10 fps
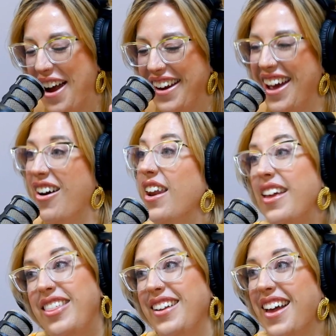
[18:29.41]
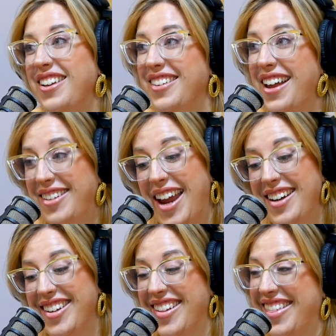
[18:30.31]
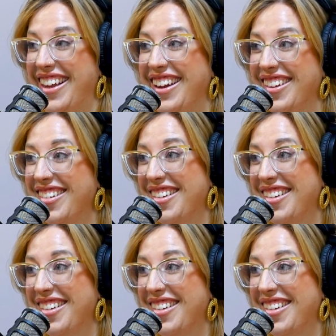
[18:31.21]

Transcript: right now, and I think that changes things.